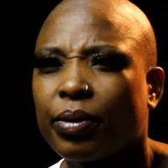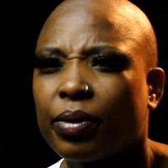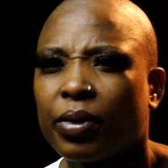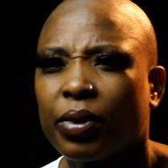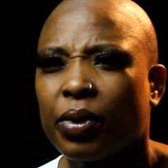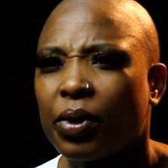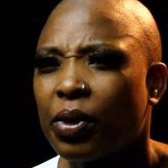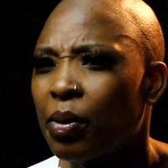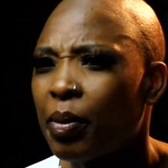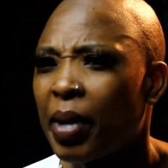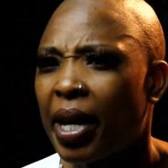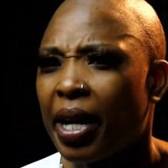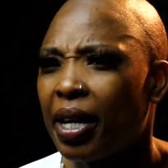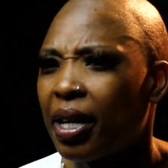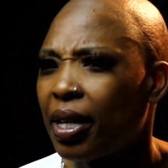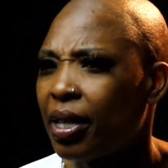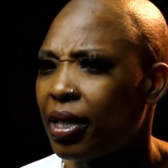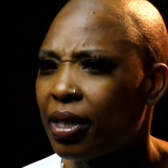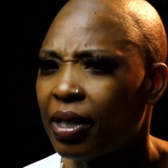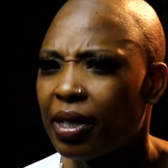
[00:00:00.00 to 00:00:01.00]
but on my
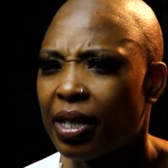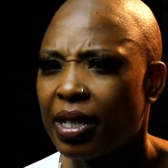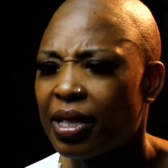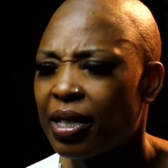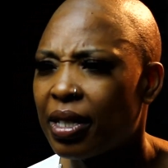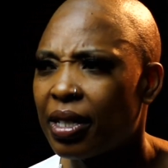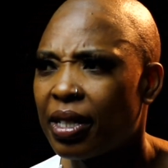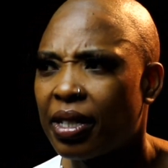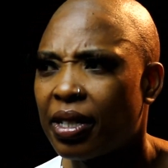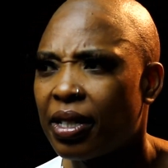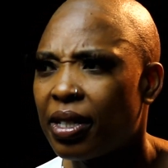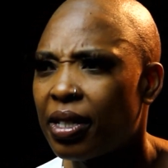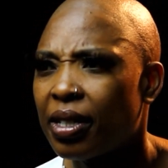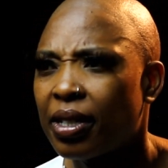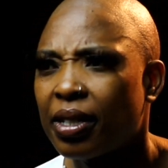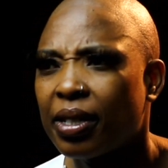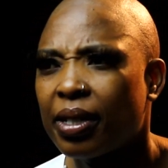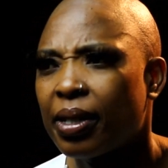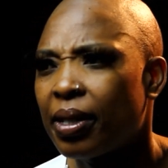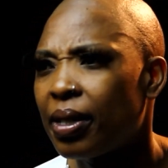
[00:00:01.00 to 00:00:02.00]
head it doesn't itch,
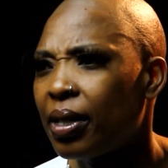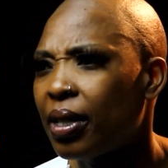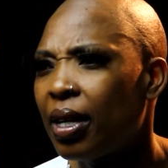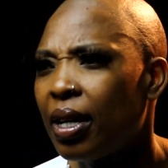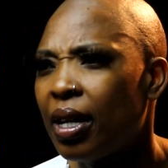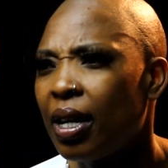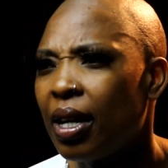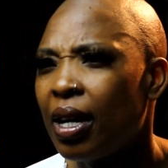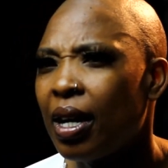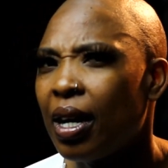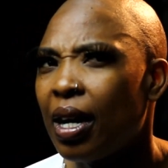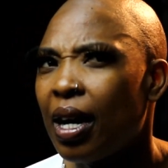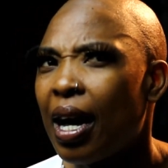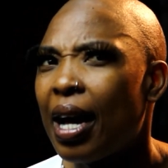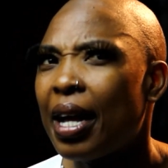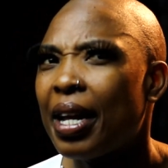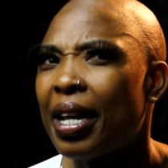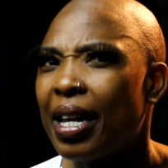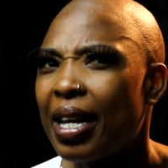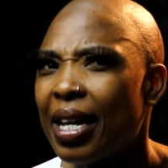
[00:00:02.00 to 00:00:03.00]

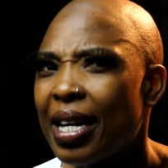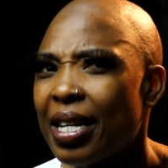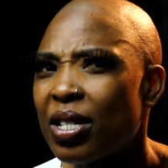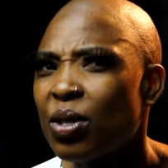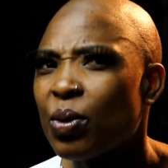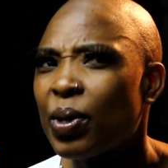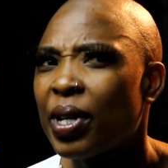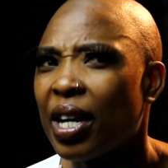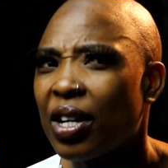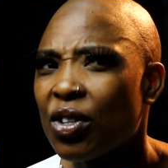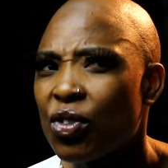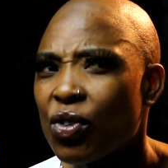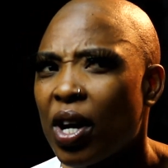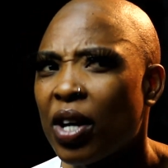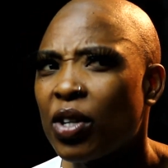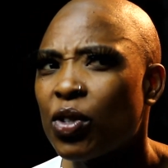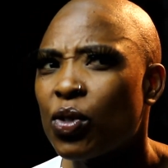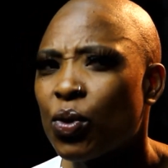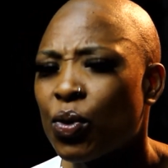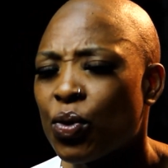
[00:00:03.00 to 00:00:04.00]
unless when I
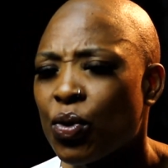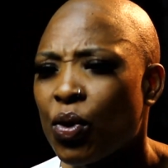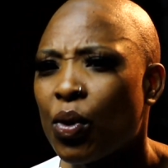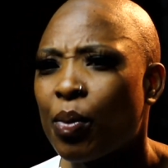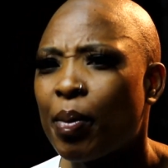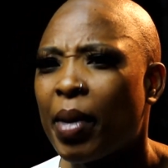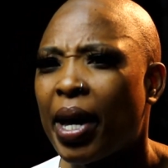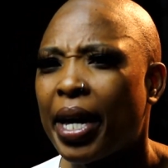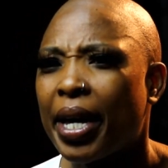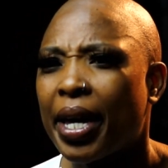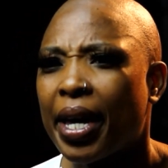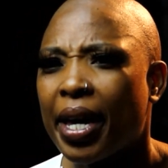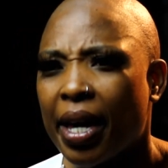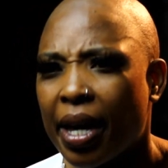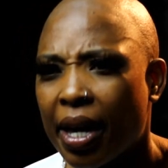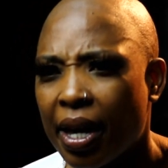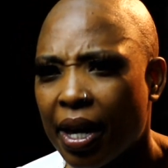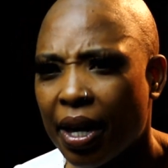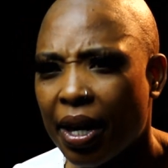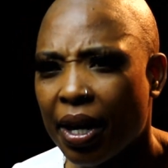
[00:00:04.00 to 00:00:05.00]
try to grow my
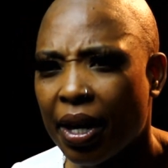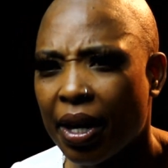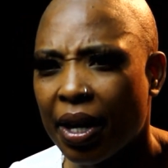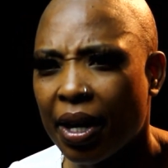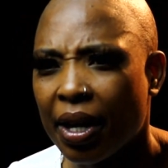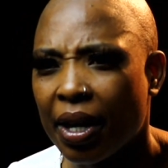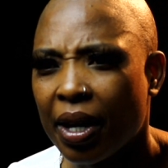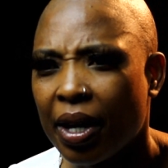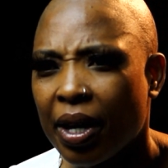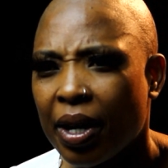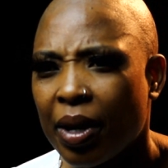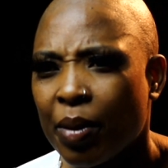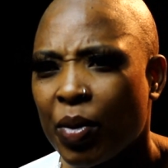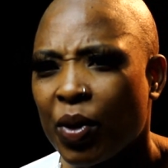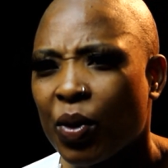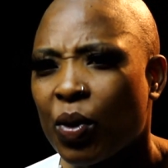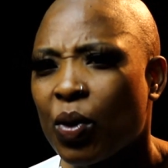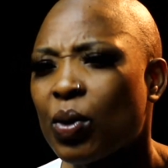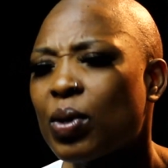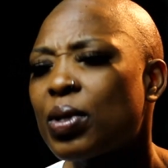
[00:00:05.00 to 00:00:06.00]
hair,
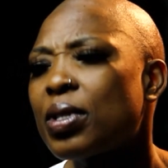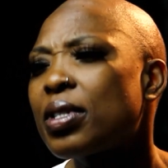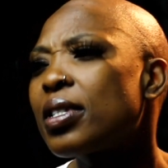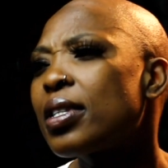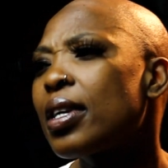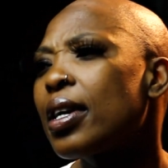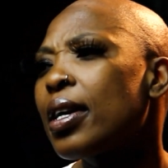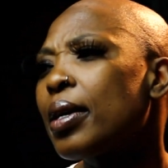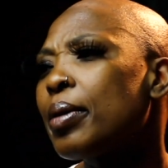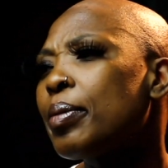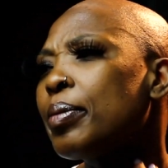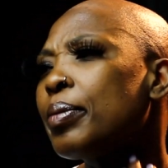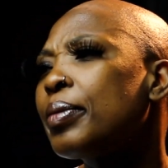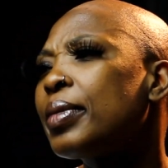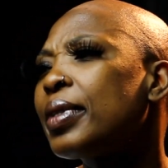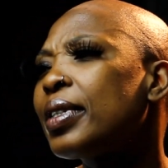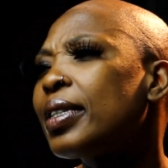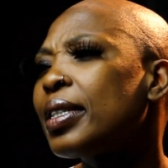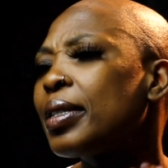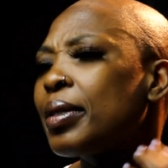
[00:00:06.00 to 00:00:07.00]
because
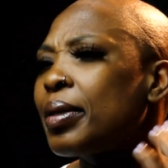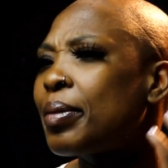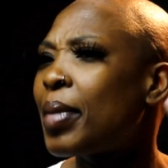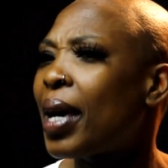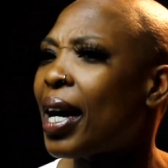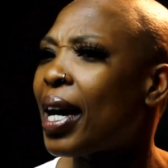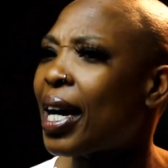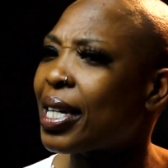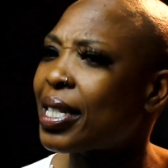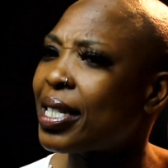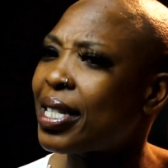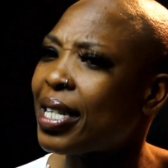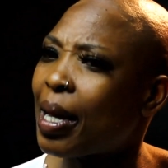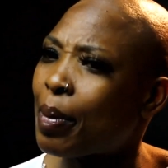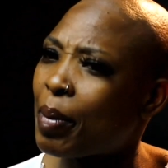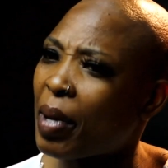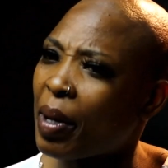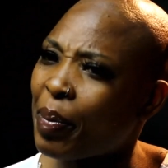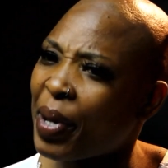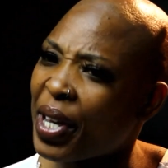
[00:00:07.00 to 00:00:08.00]
ibangathi
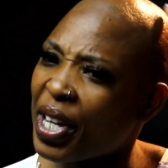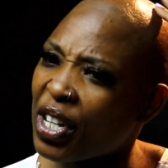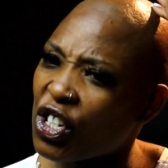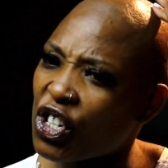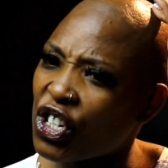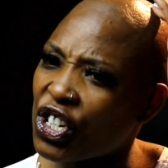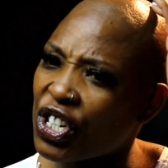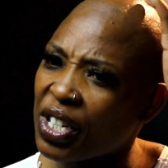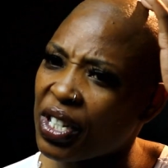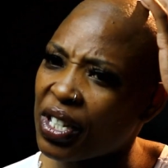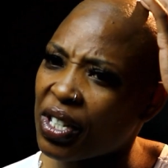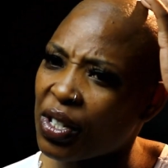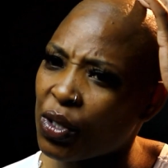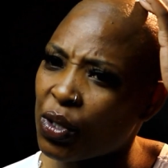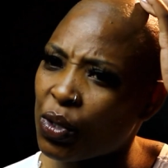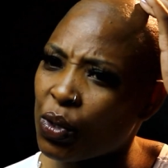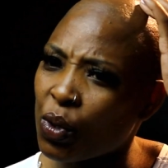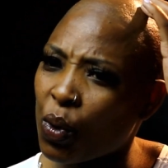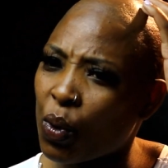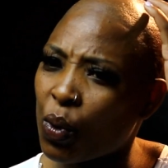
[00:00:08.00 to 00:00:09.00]

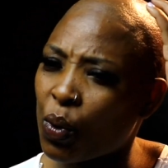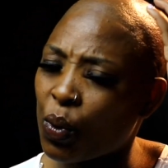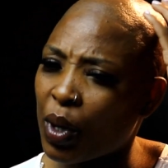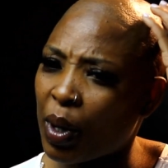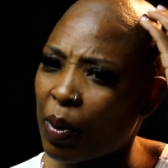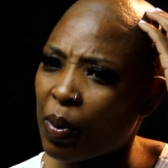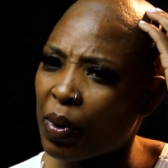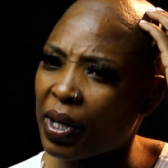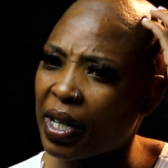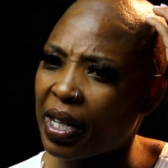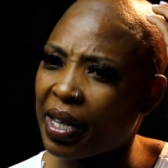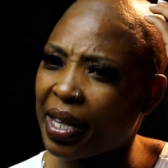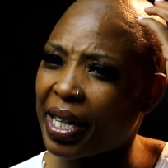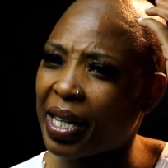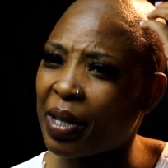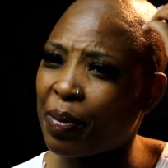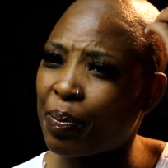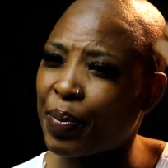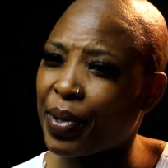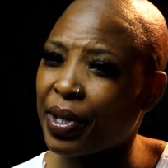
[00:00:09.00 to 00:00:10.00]
ama-patches, so and then
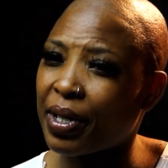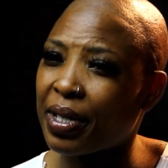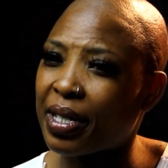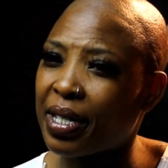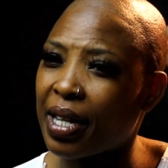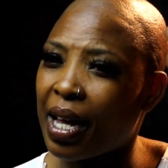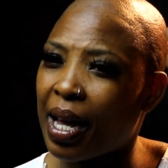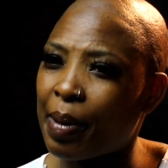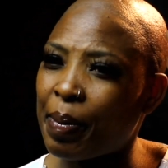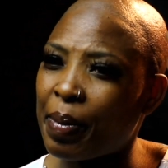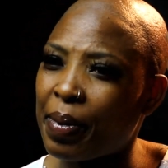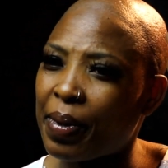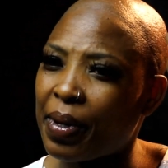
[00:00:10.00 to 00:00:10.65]
it builds up.